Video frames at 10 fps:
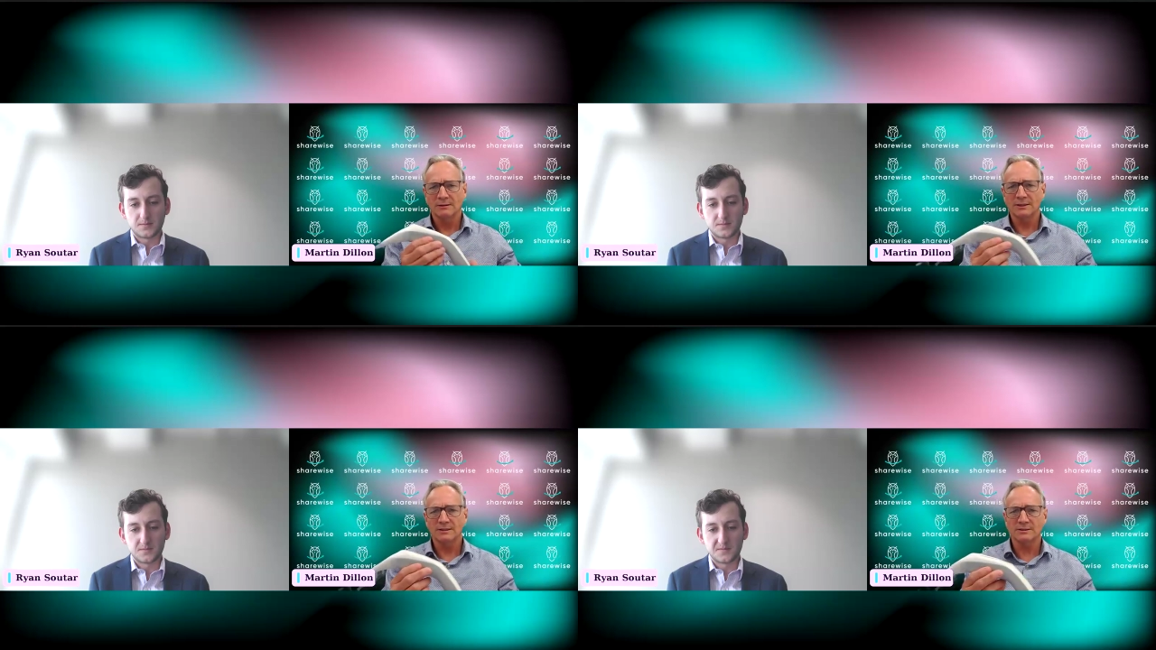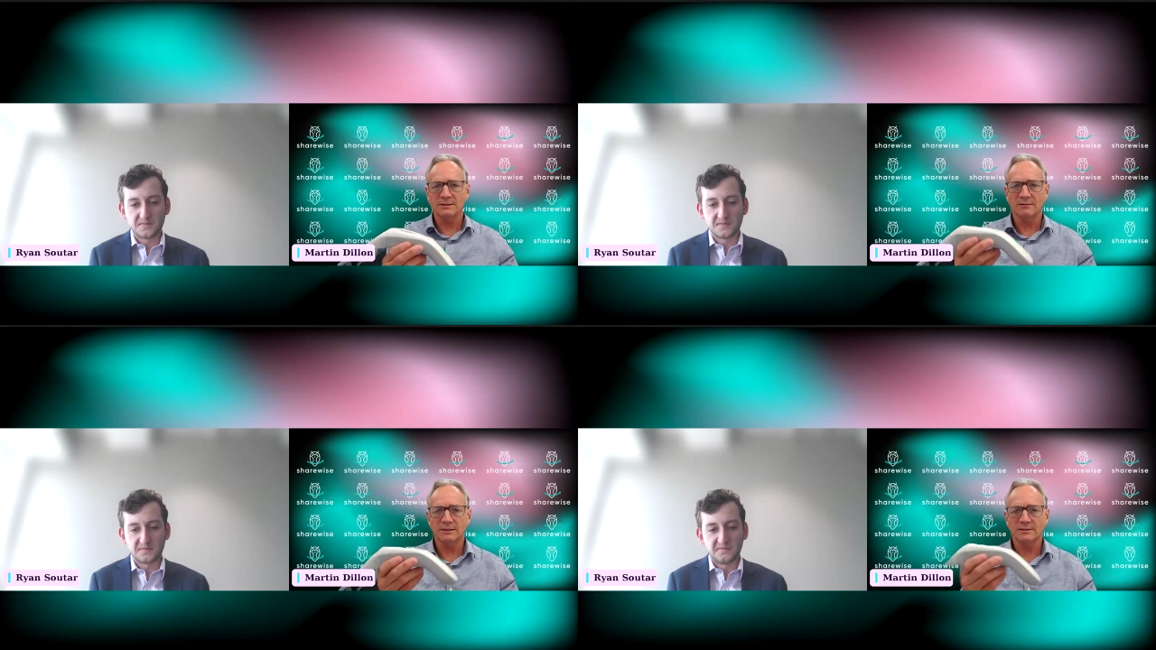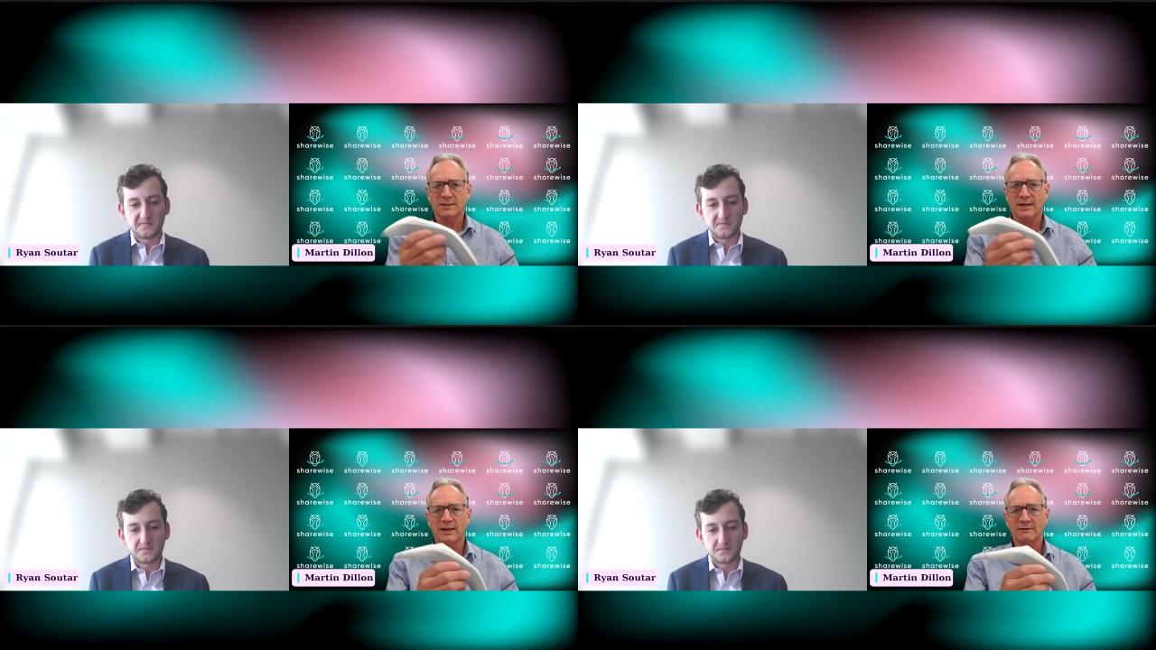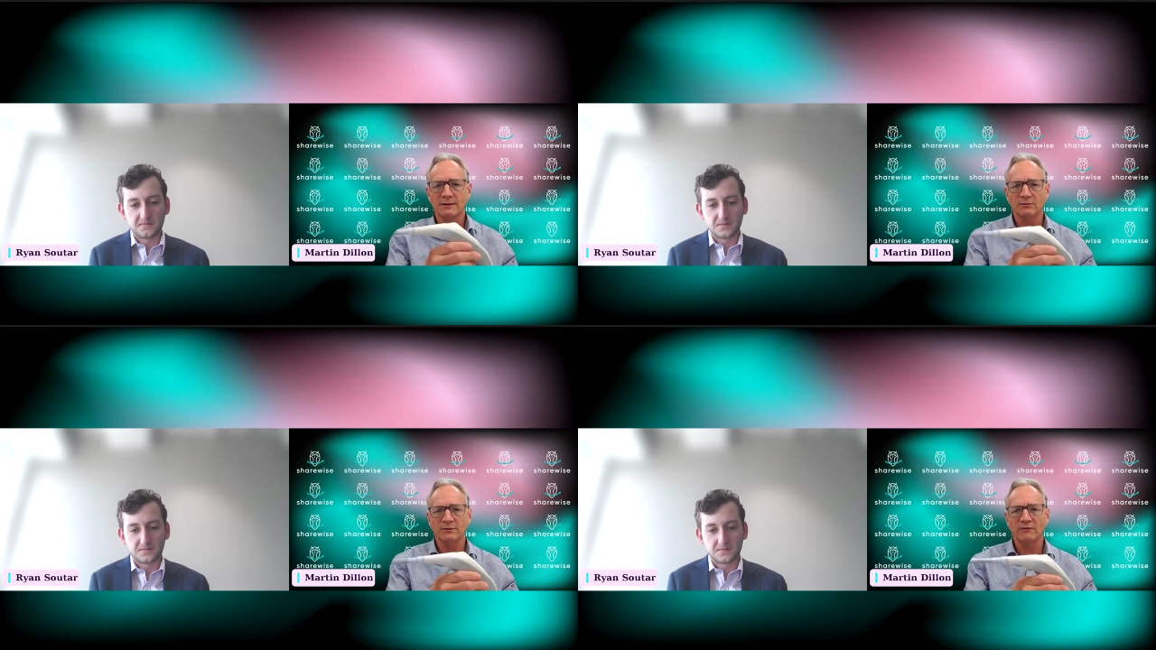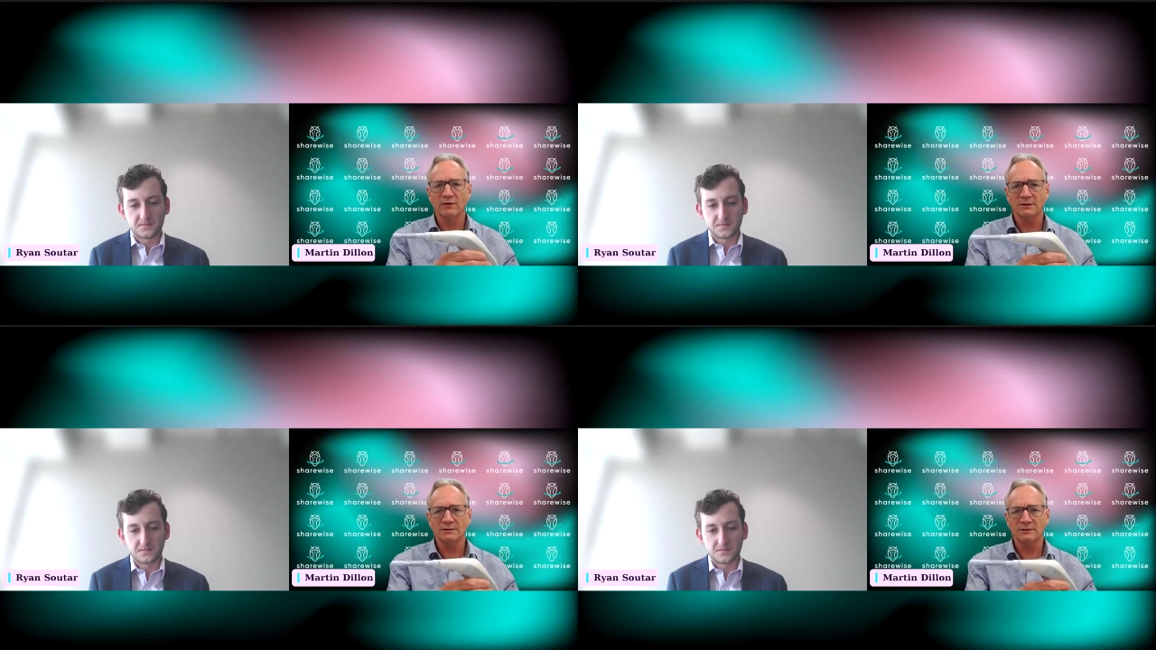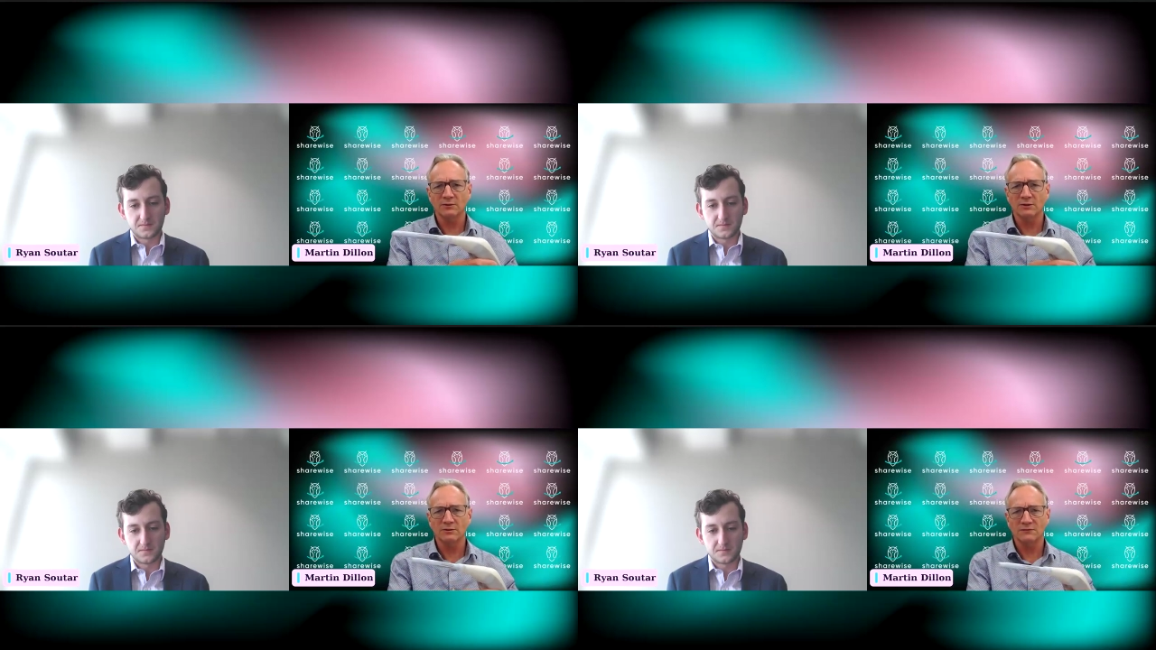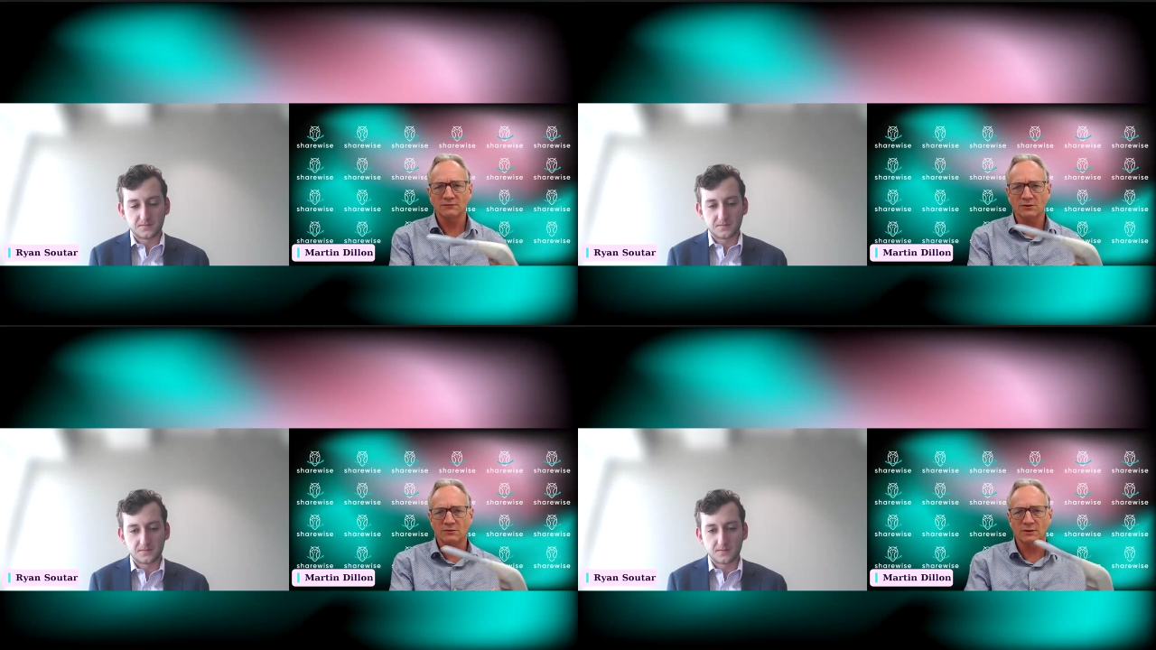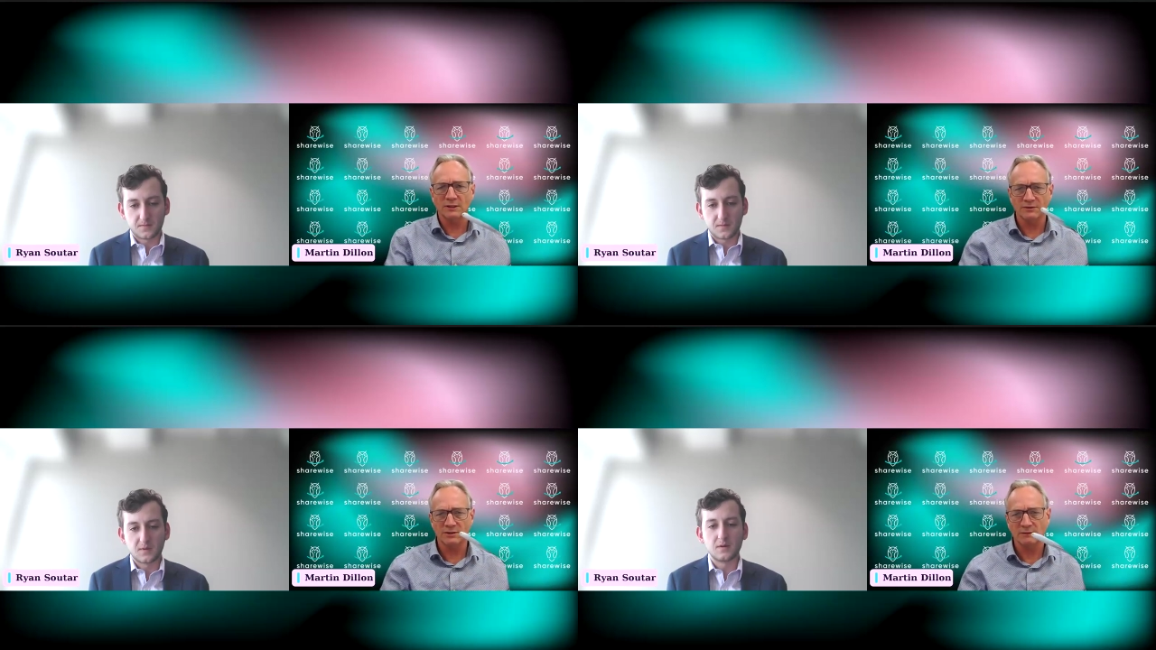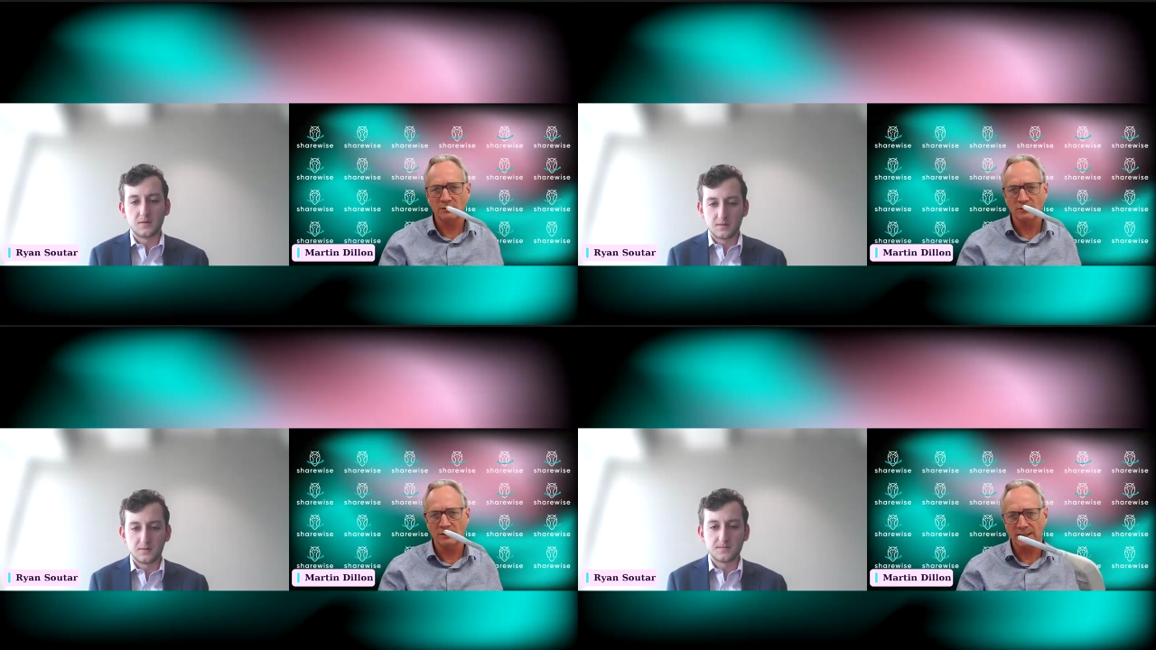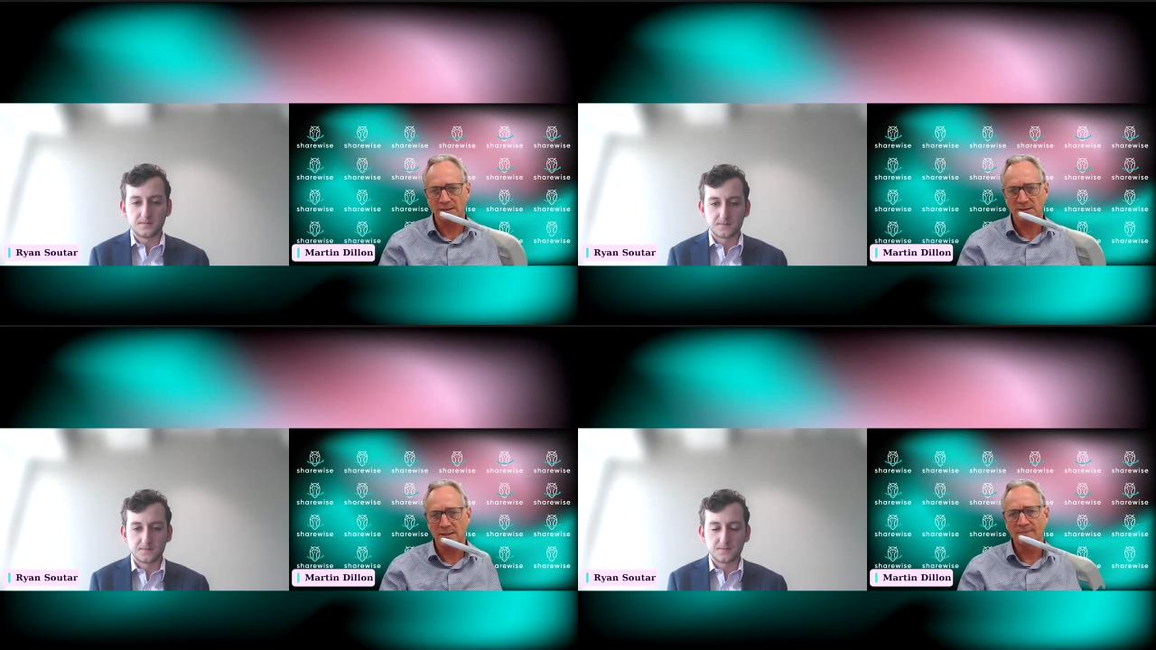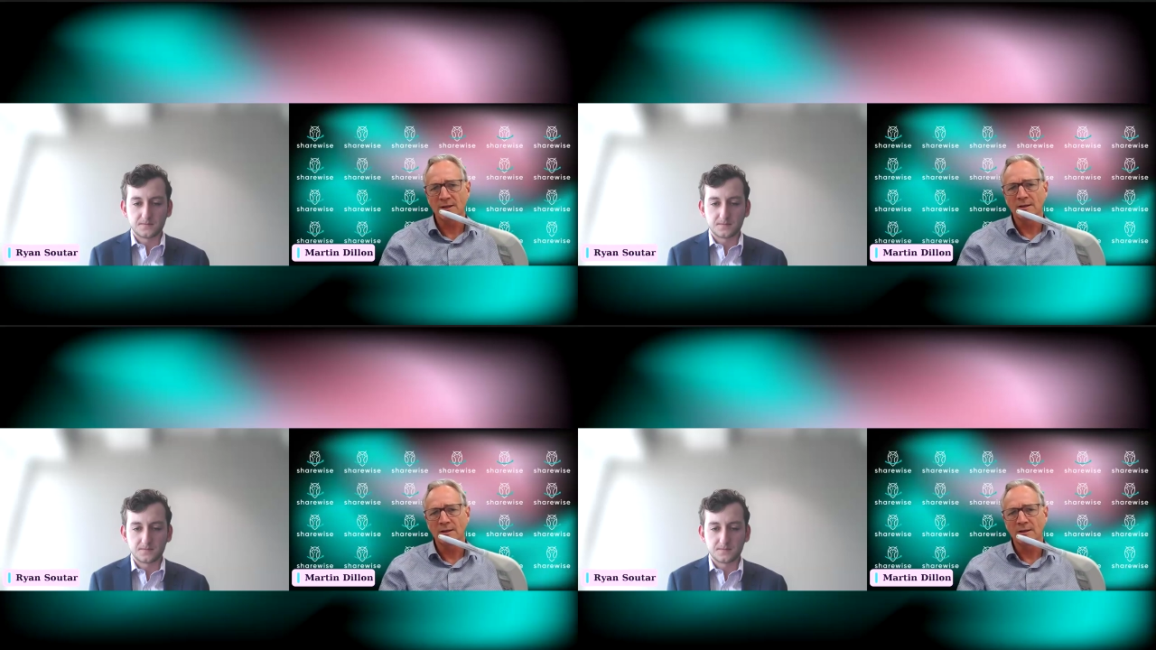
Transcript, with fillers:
Speaker 1: it's just that this is the handheld device that we use for screening for cervical cancer.